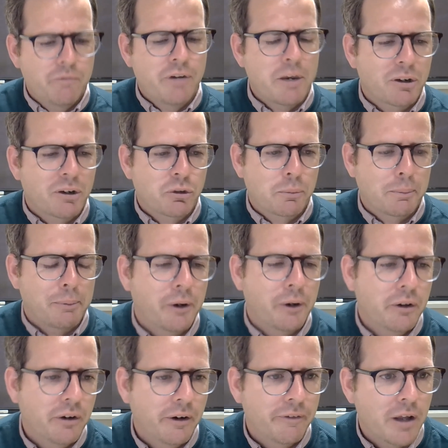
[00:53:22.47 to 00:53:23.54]
very much a
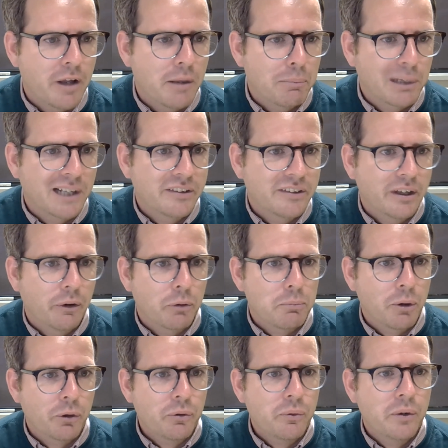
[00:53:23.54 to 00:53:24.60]
proponent of the plus delta
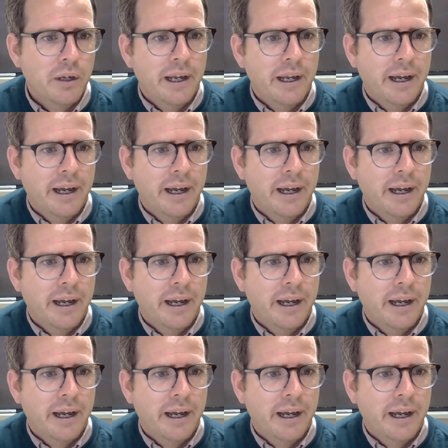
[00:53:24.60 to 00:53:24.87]
model,